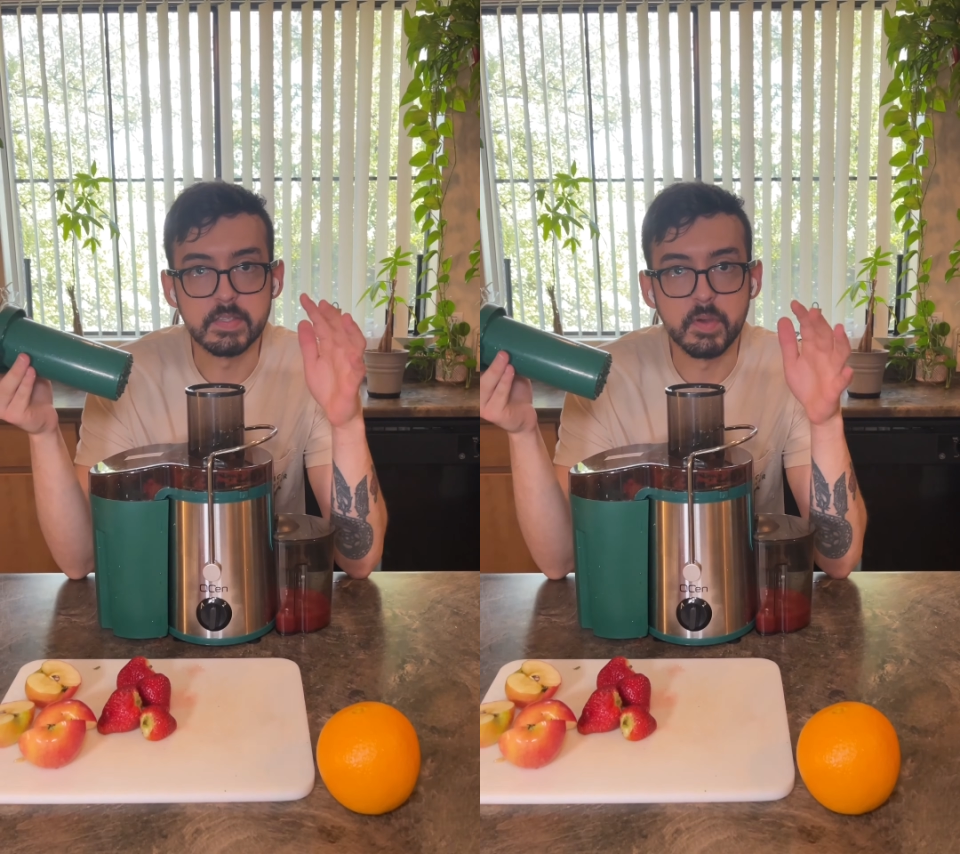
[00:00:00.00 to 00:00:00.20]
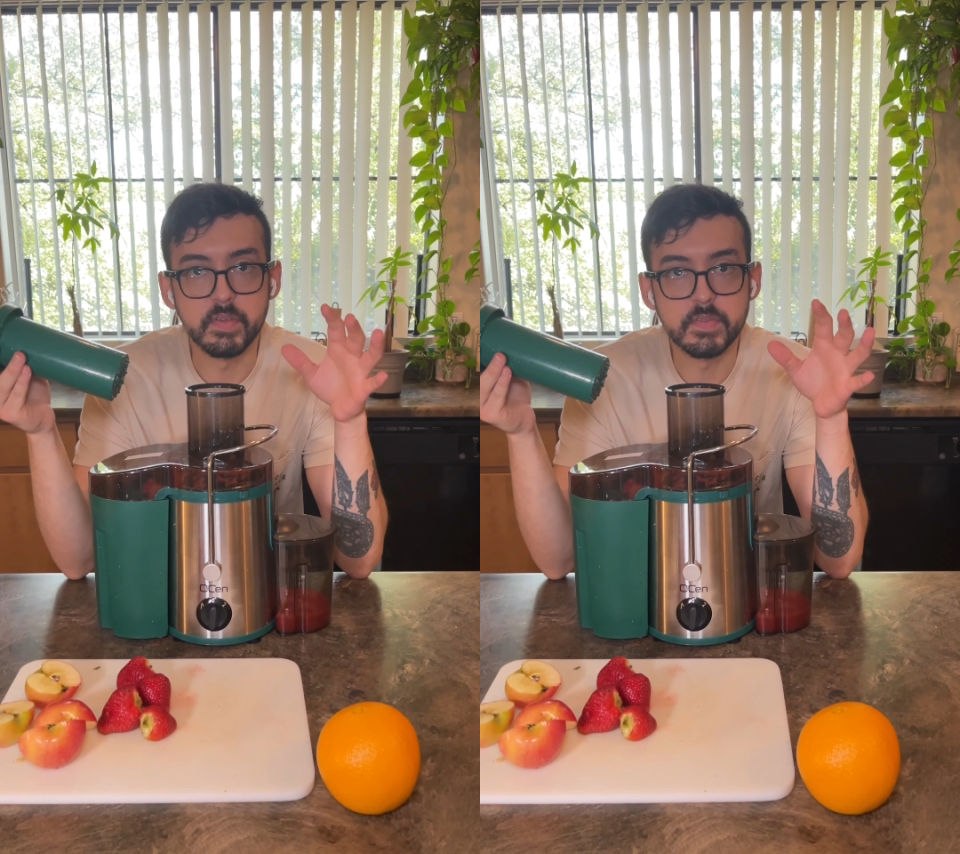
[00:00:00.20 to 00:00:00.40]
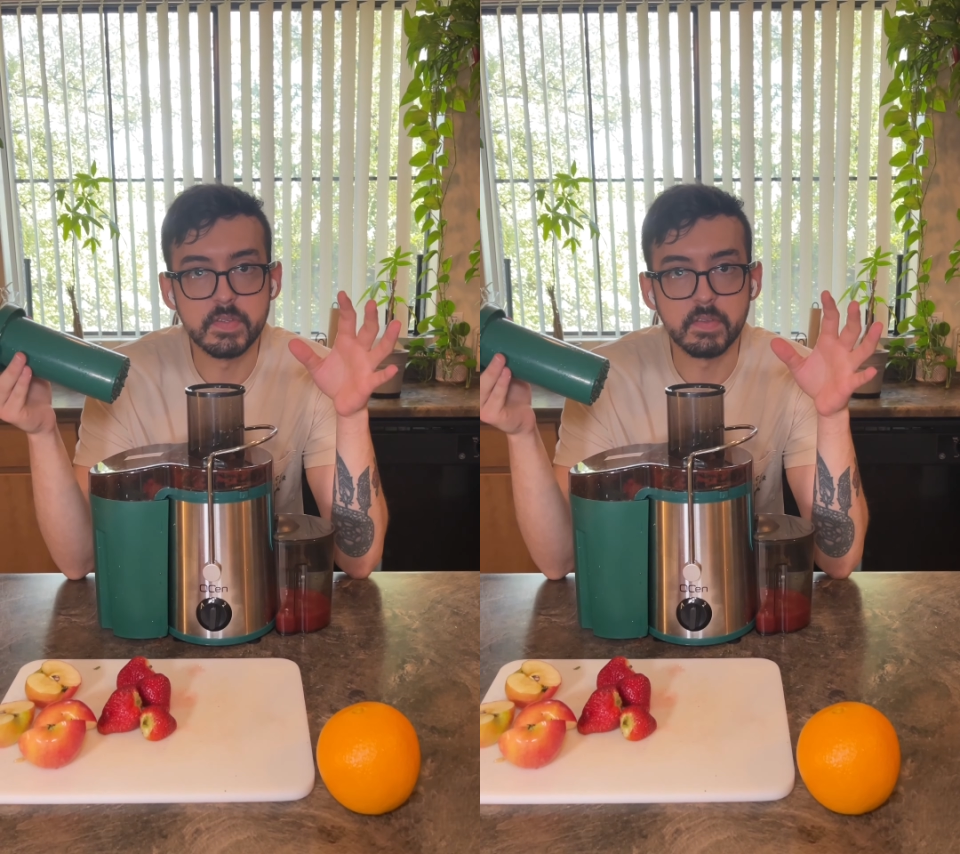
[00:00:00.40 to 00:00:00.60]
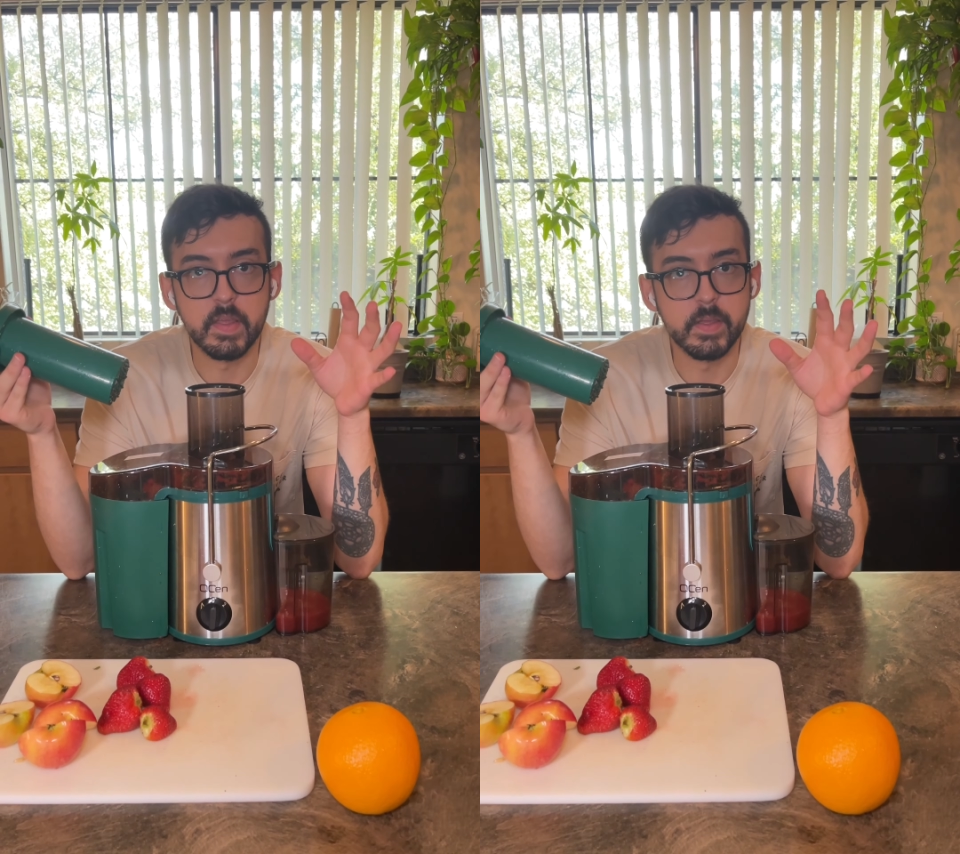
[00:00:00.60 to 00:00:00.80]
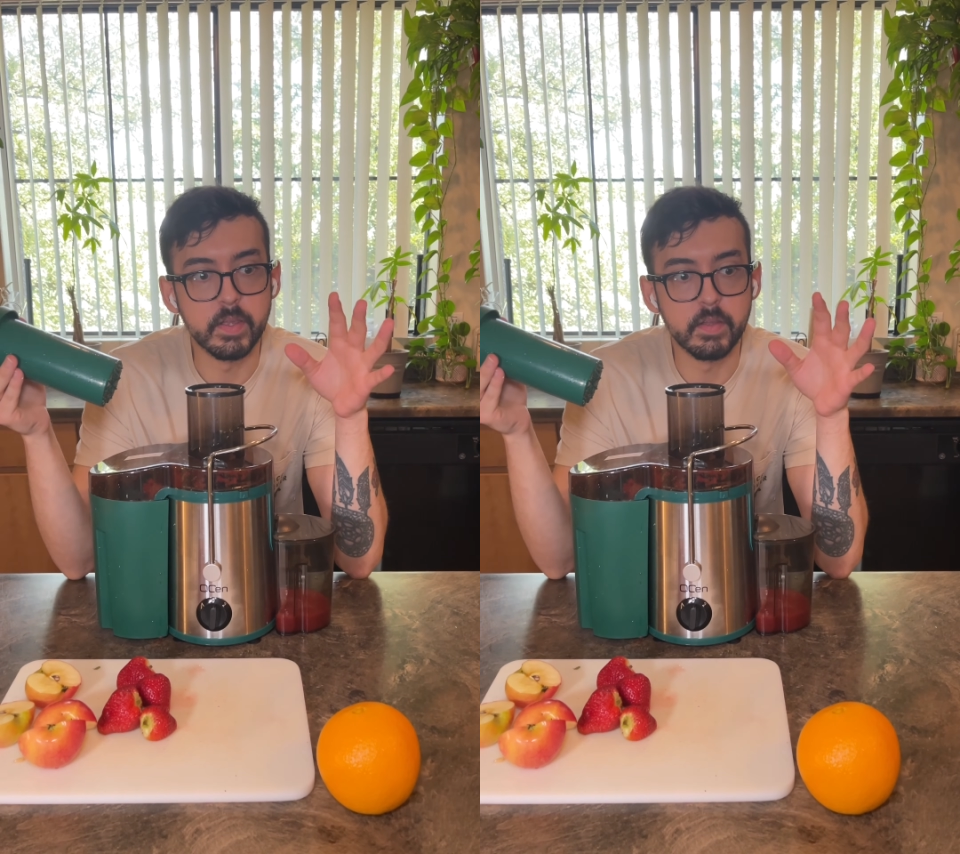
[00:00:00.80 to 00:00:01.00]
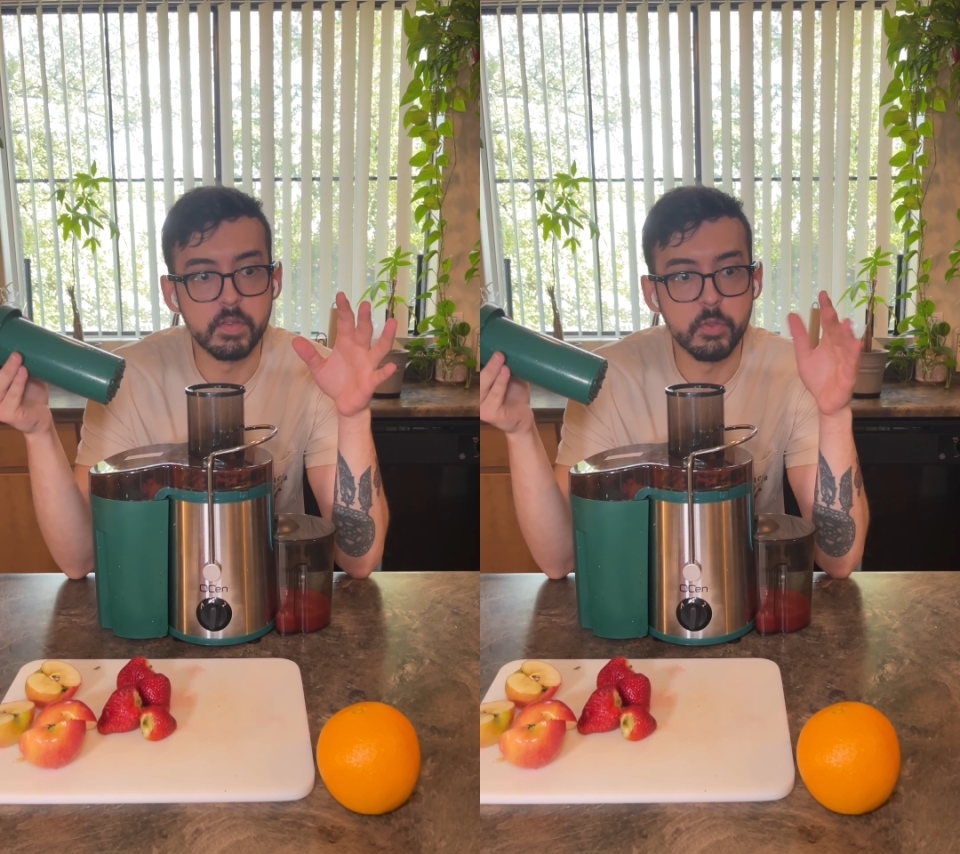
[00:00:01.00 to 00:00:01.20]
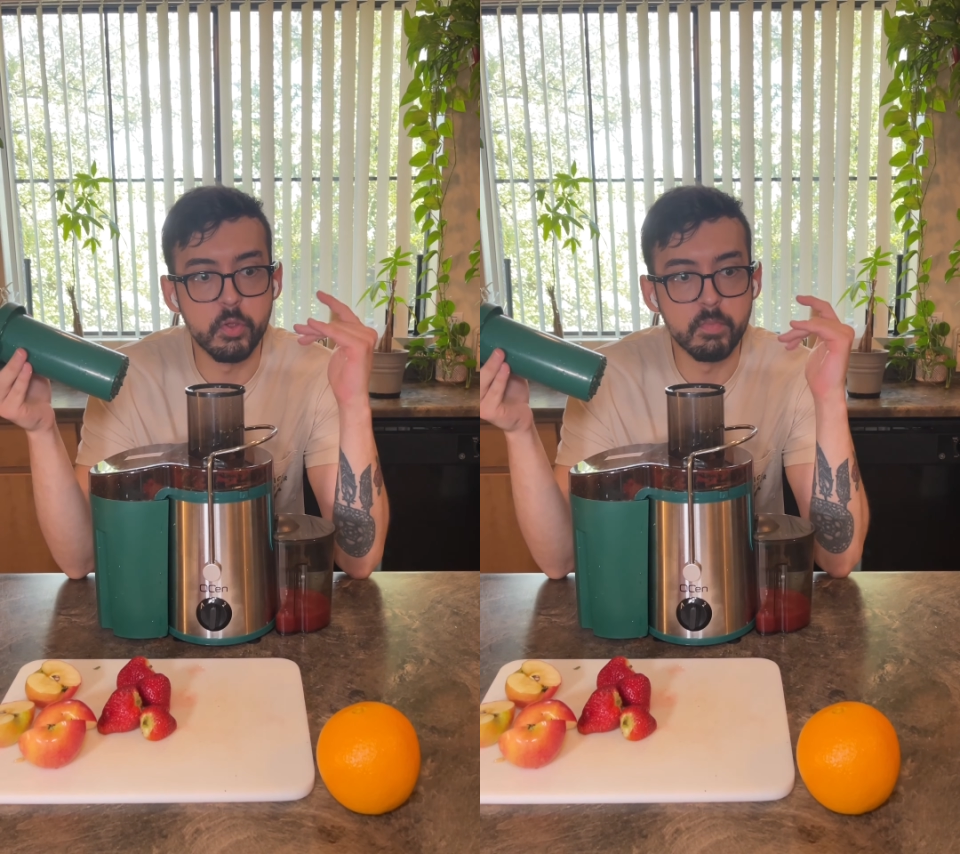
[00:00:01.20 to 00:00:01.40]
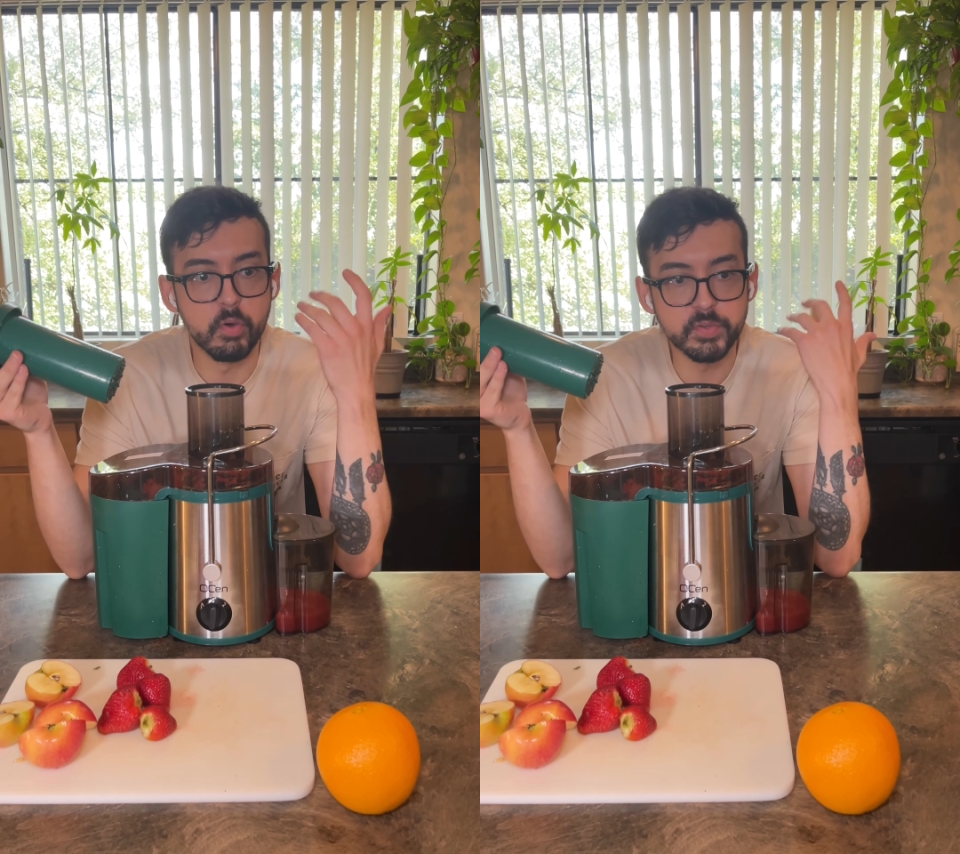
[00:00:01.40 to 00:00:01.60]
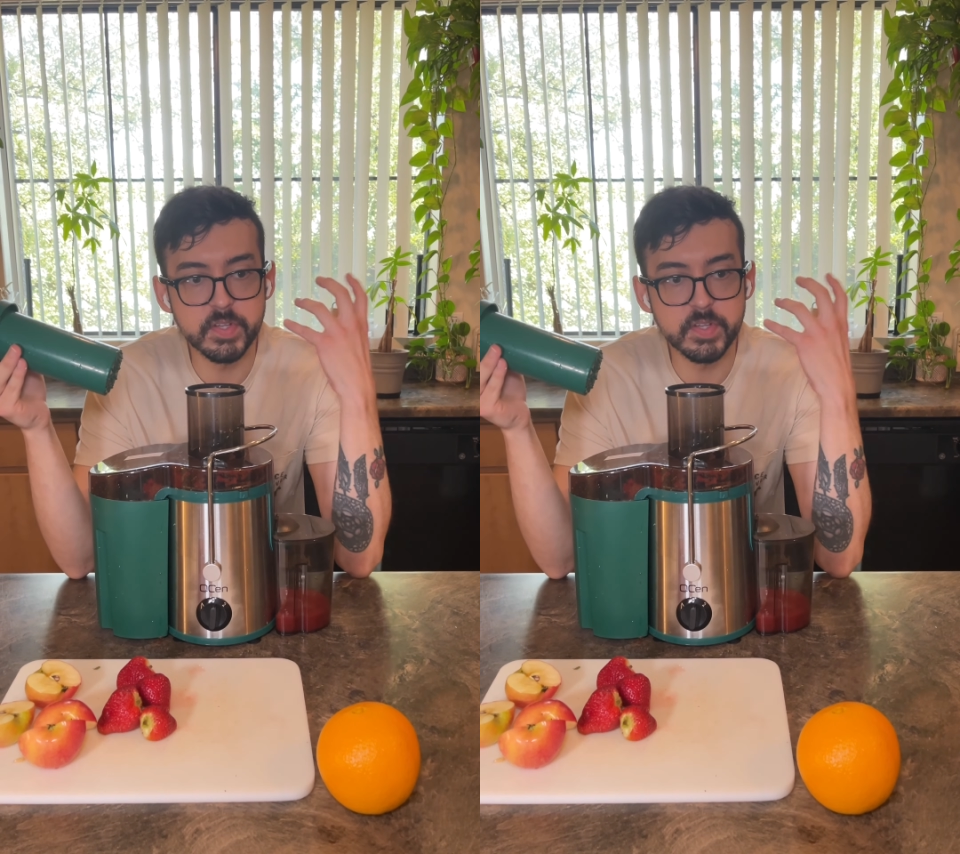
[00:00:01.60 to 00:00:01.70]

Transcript: smells like the most